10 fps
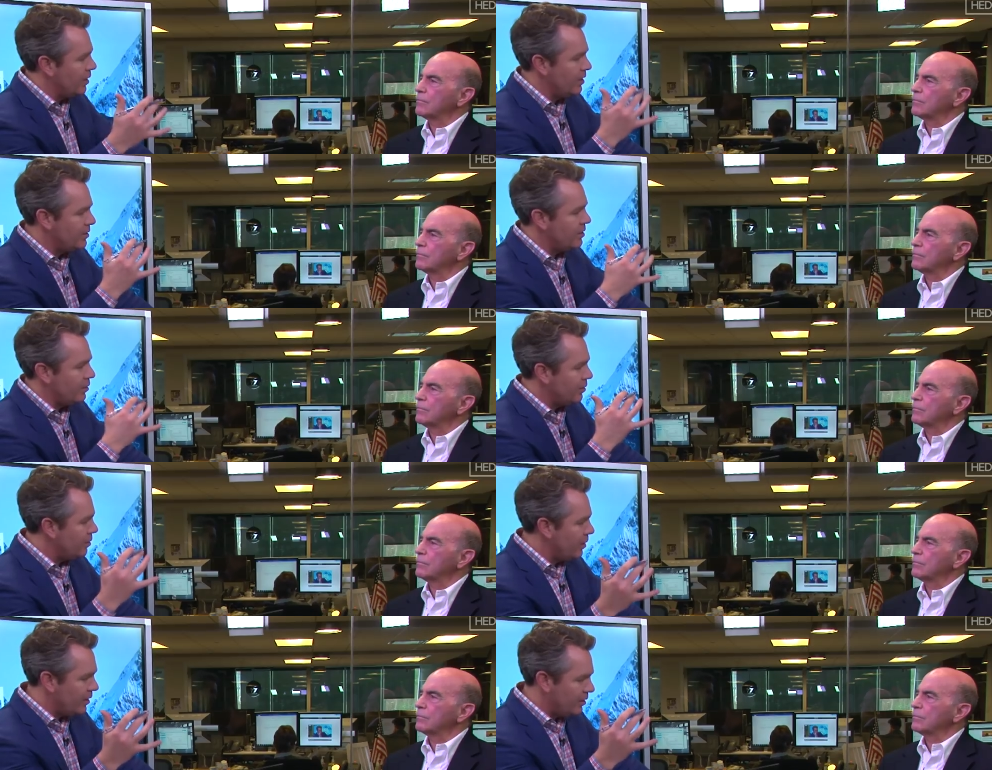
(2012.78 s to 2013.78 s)
Speaker 1: it is the only
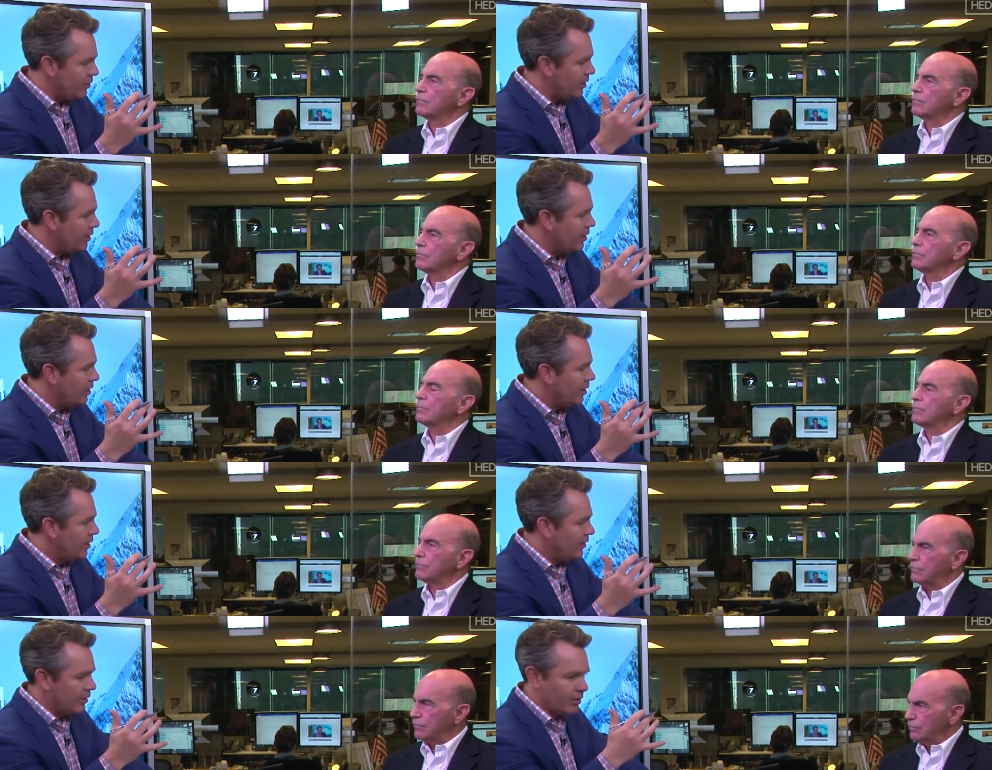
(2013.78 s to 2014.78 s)
way to do it,
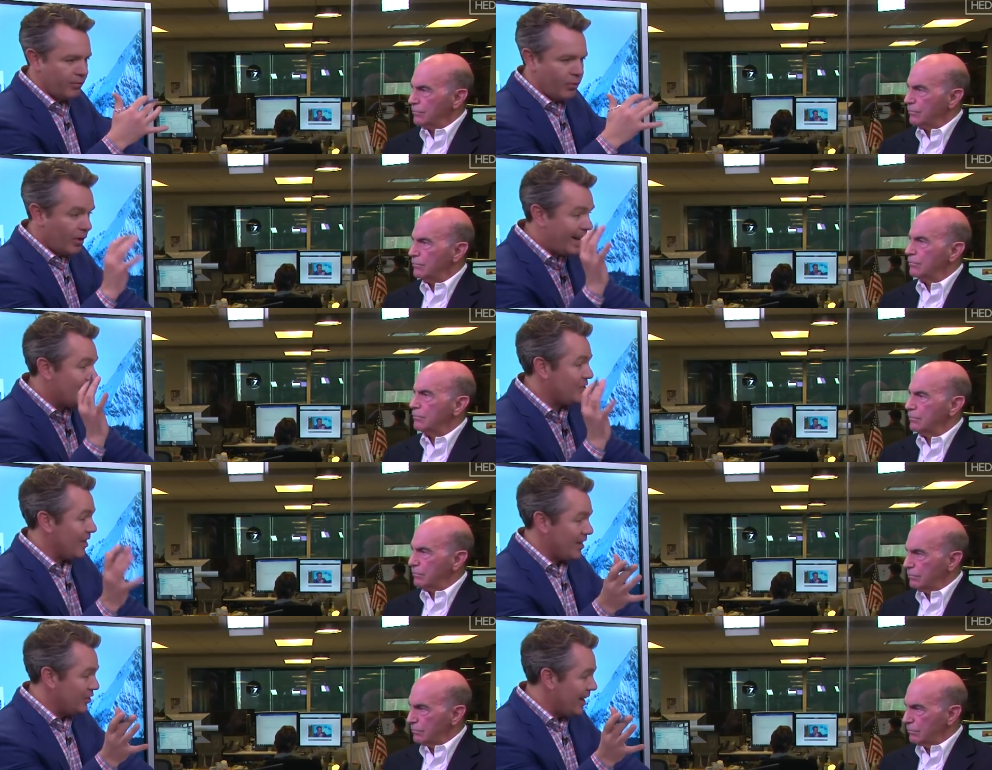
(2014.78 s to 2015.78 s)
that their forecasts are
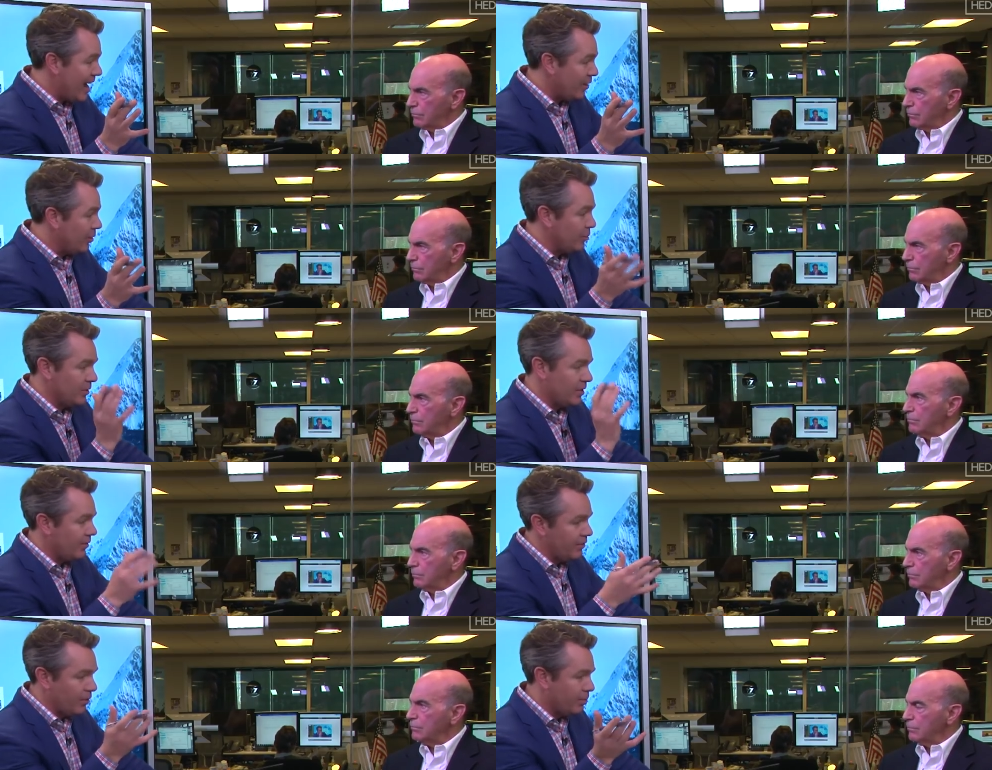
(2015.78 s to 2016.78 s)
actually accurate when
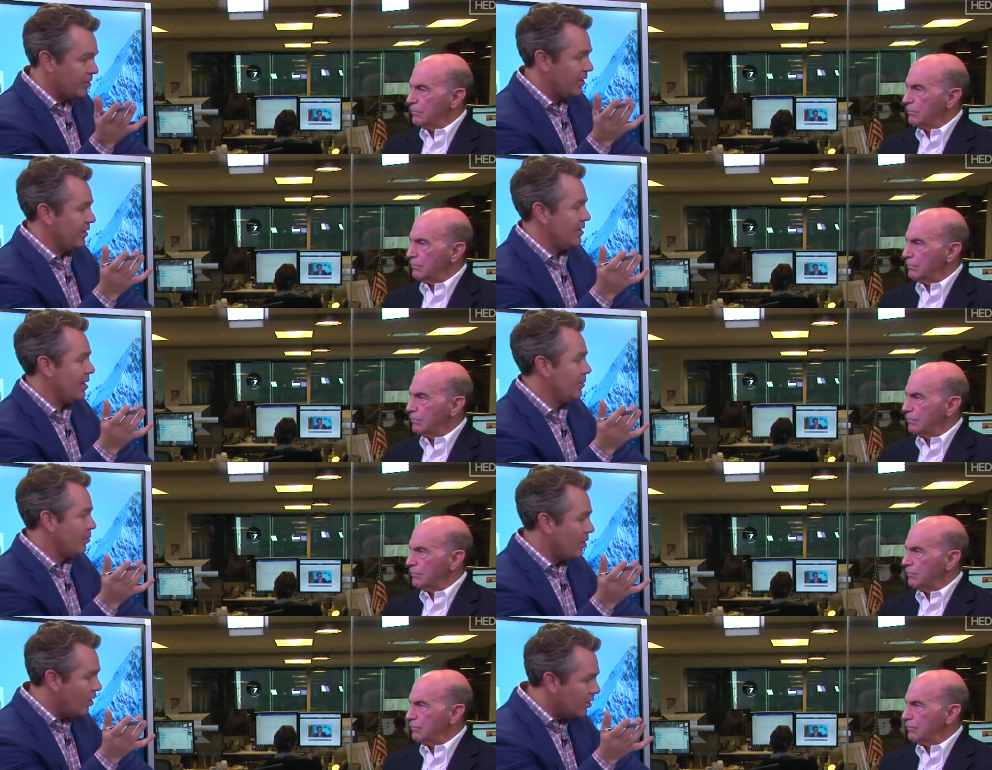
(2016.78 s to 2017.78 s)
74% of the time they're
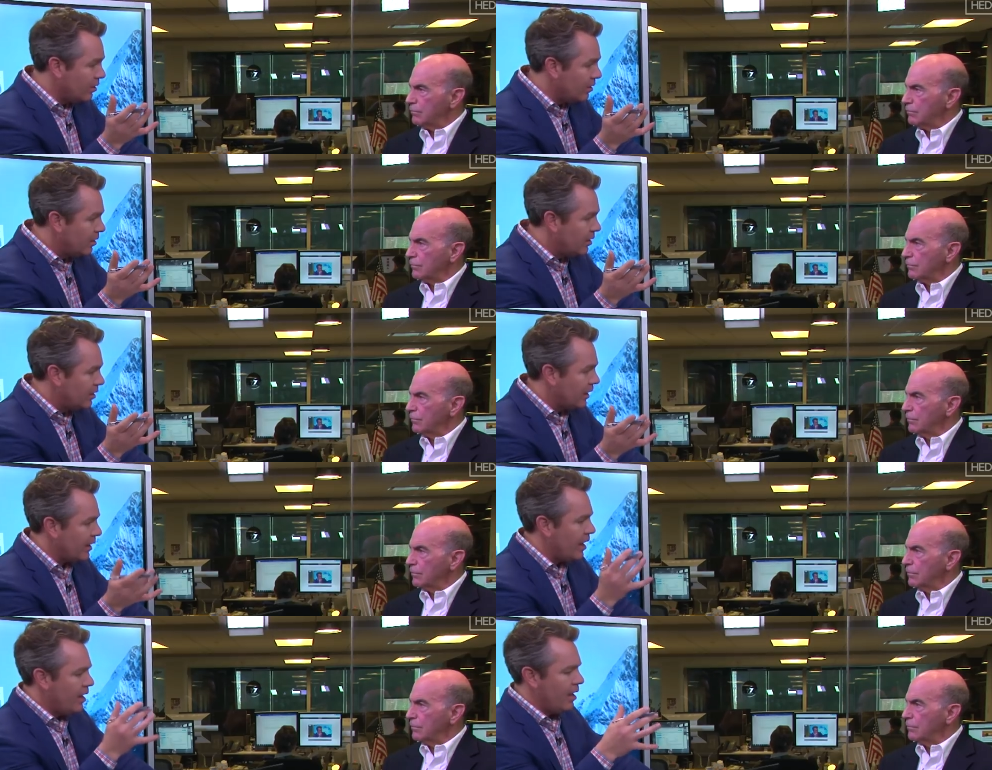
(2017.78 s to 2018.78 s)
wrong.
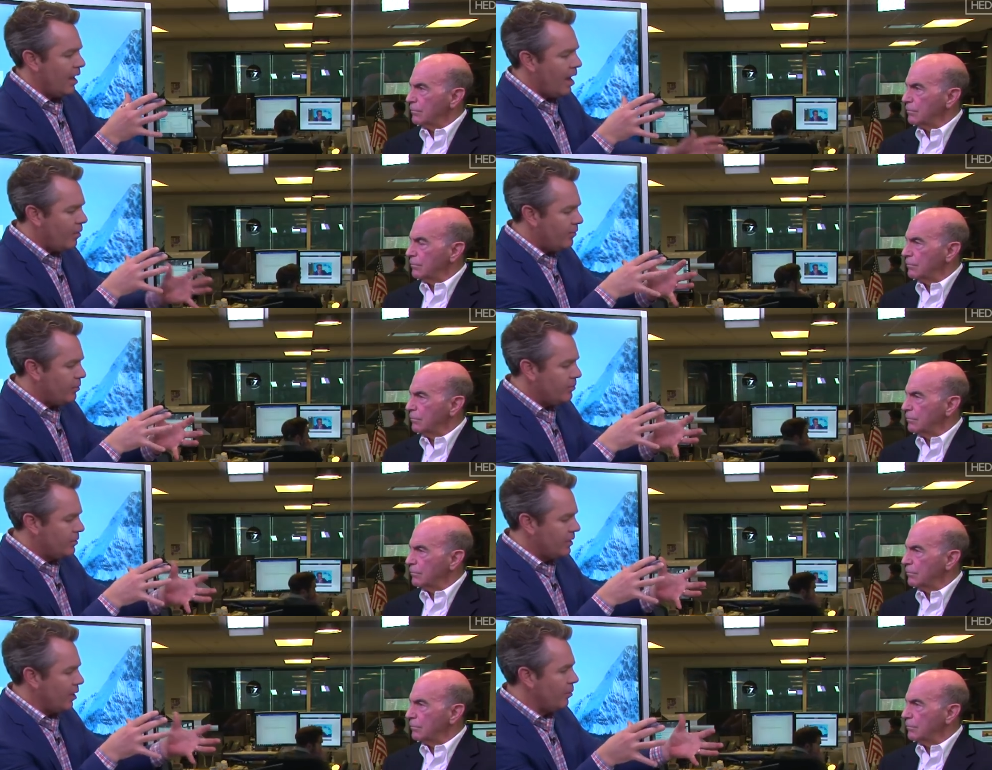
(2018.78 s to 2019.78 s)
Like, how have you
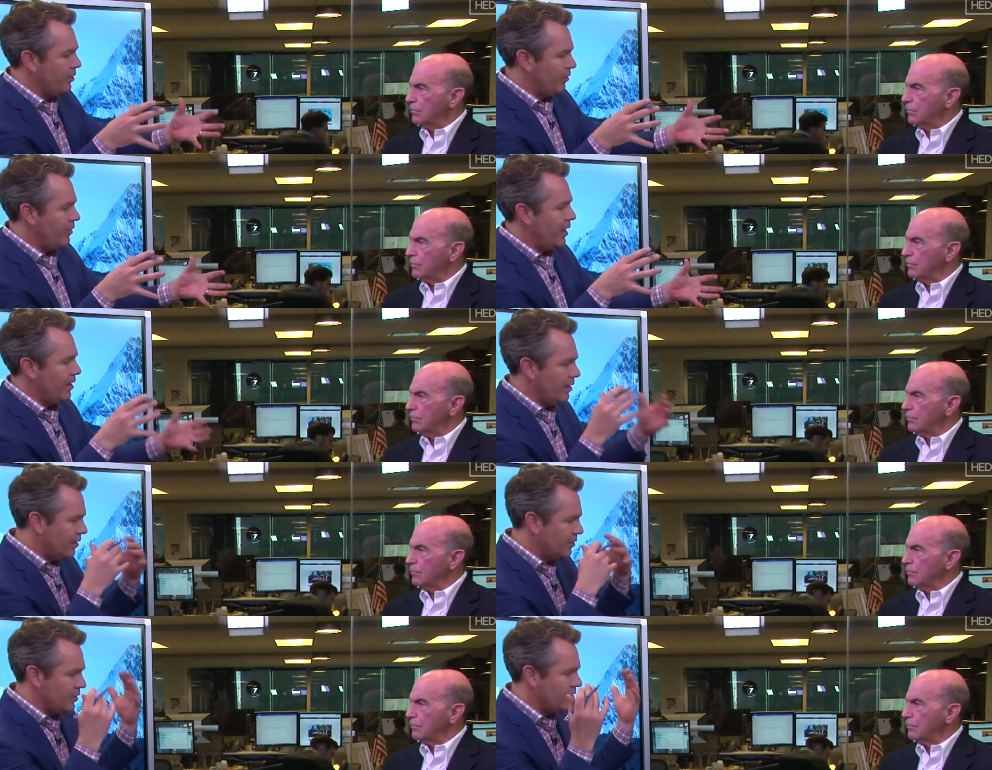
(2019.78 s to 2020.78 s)
dealt with the Fed
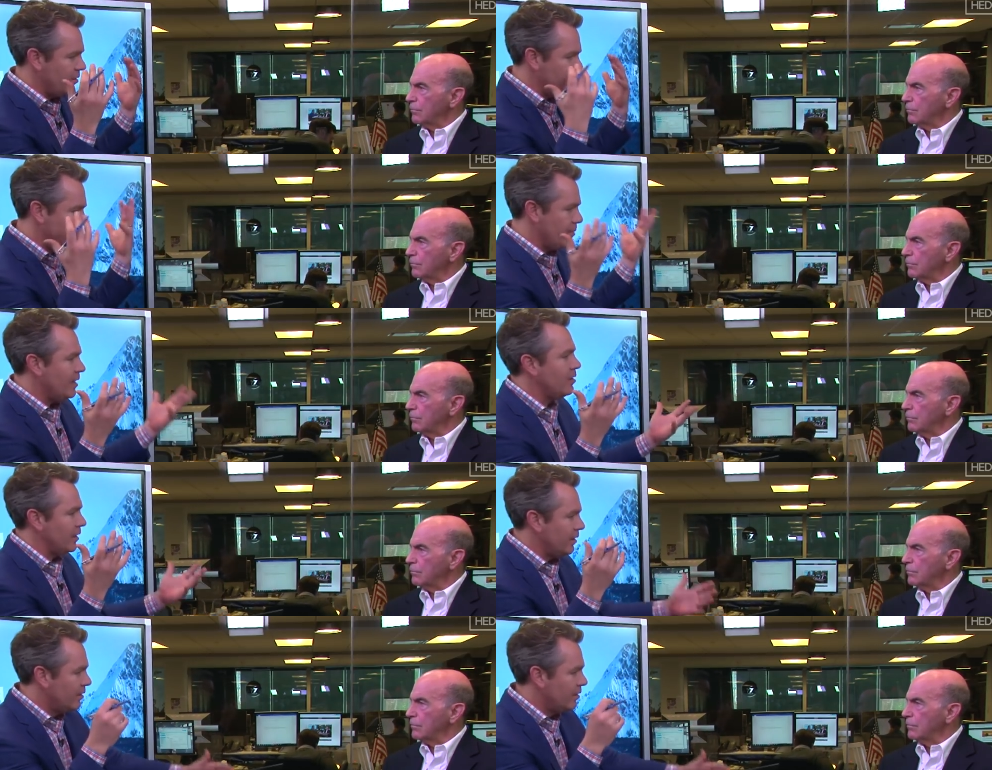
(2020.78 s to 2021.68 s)
just mentally.